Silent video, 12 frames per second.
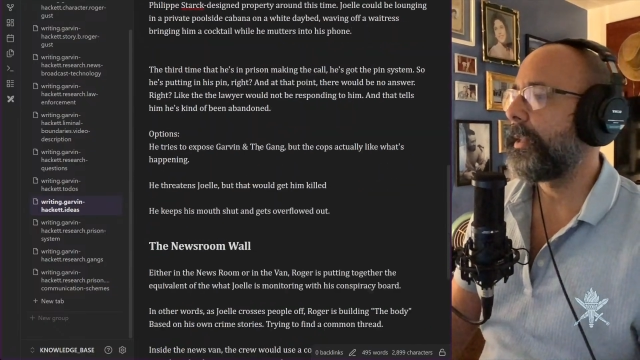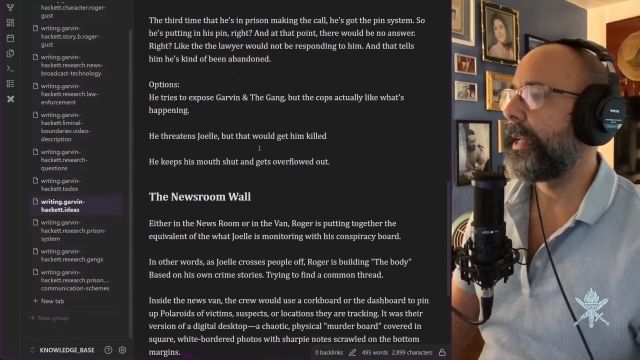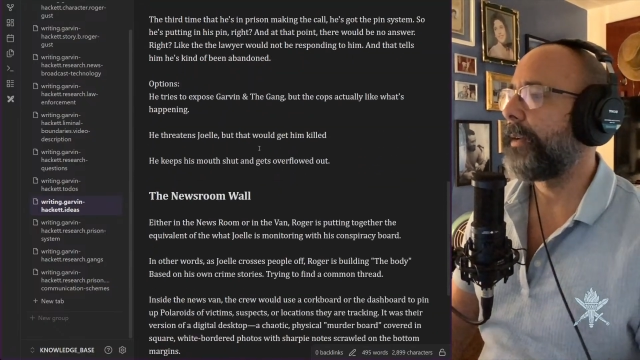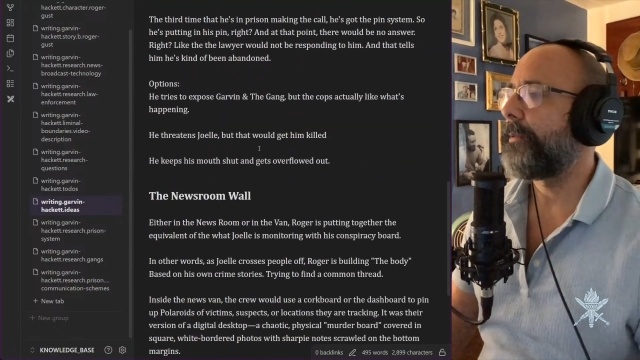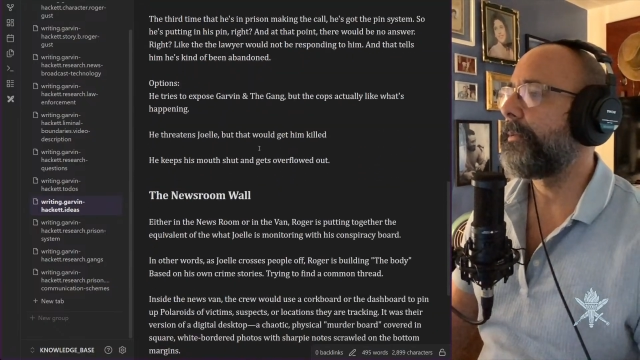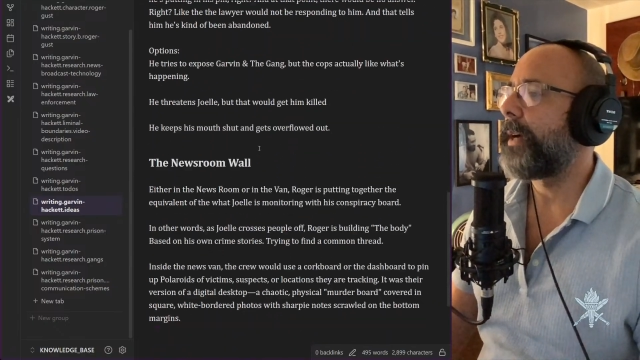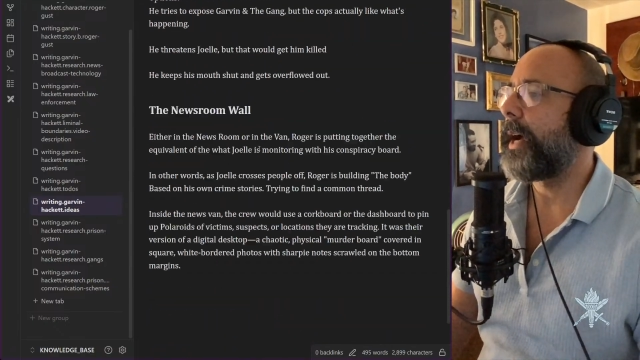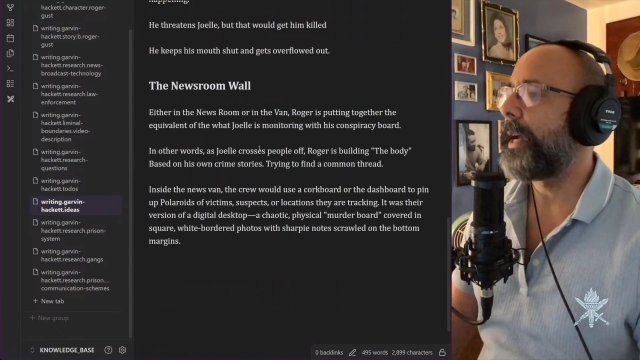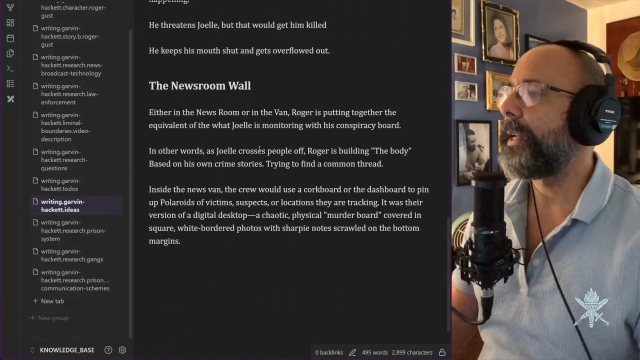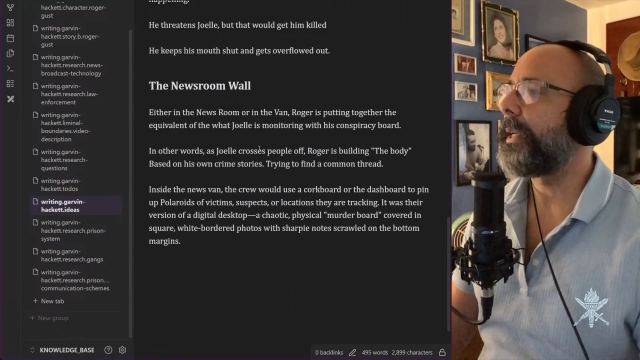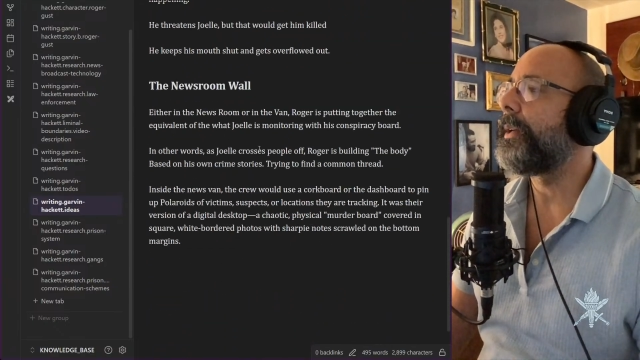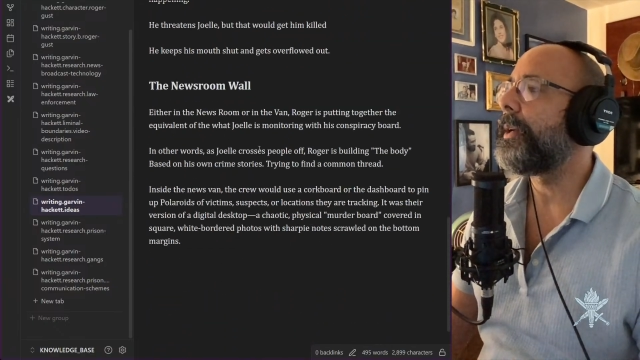like
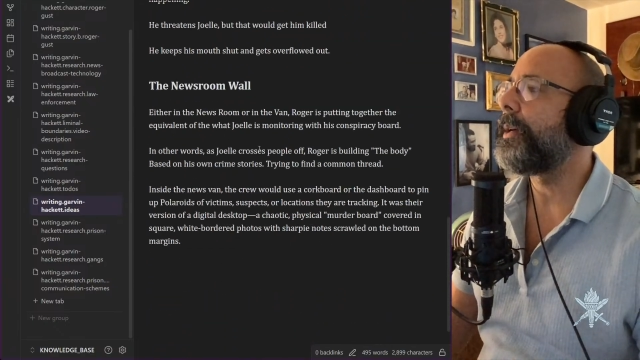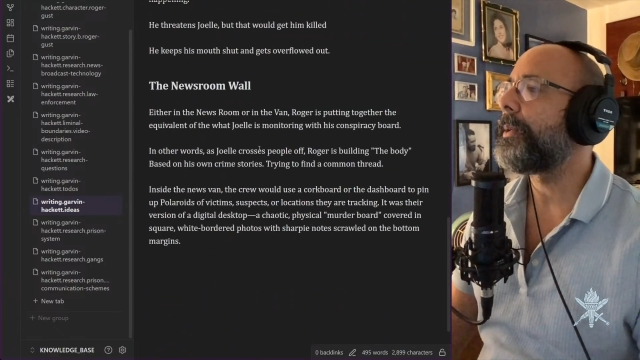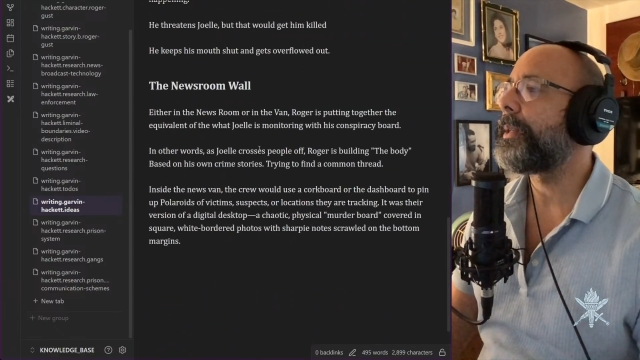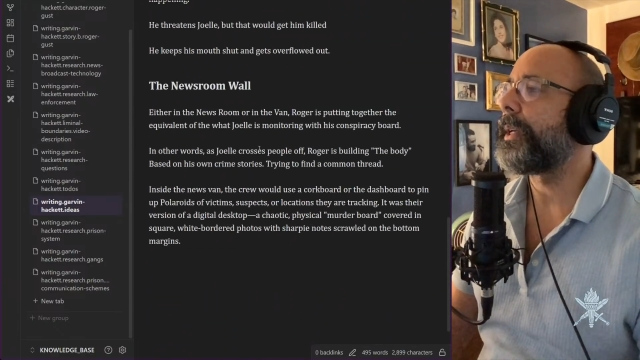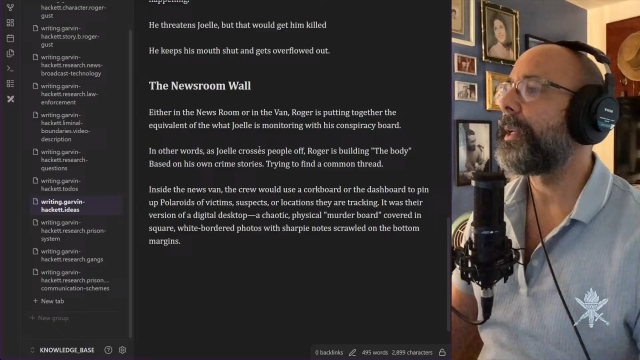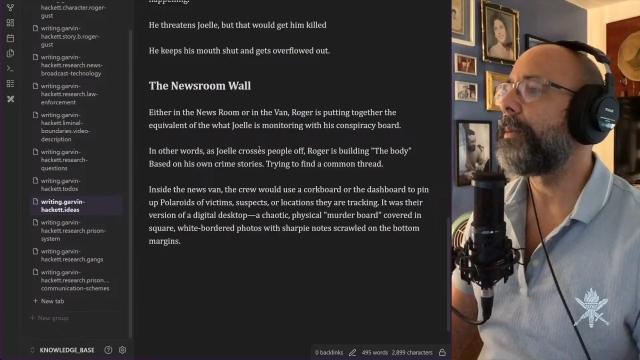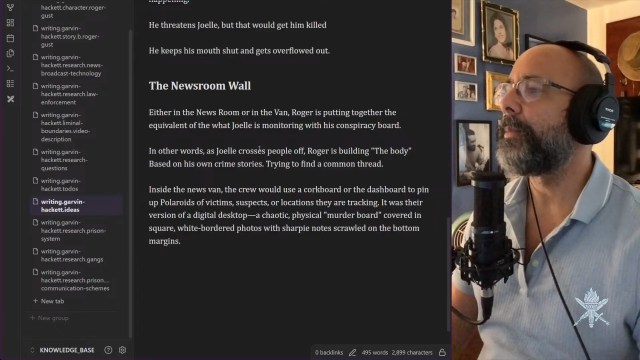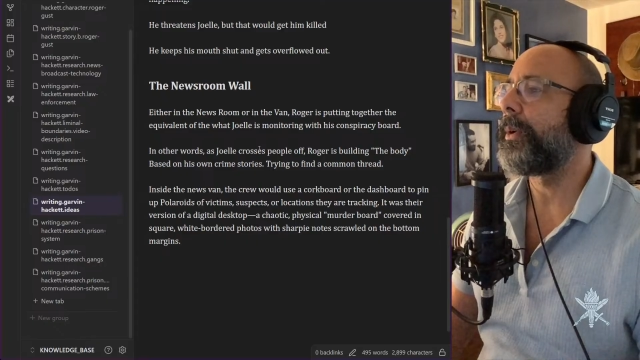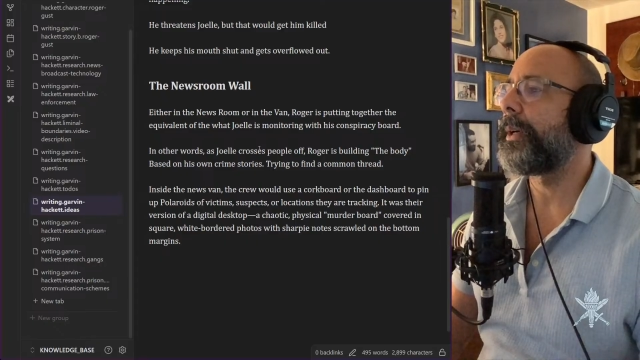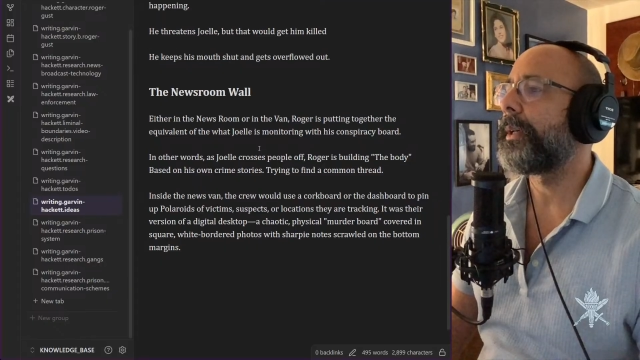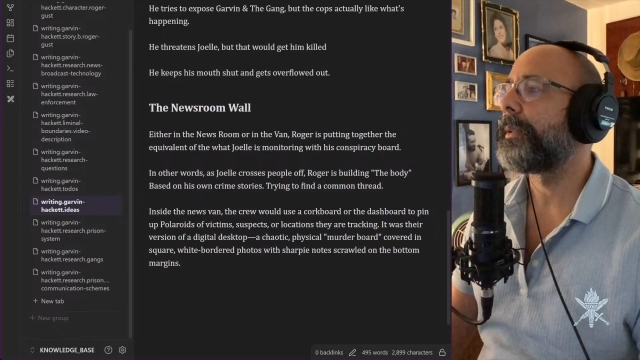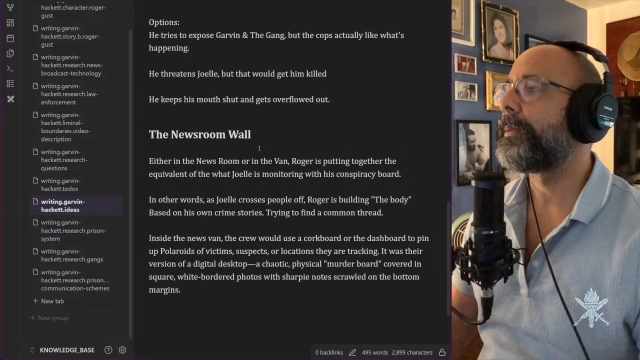hiding in notes
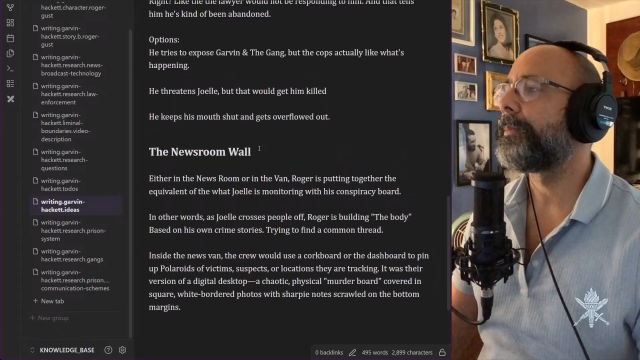anymore.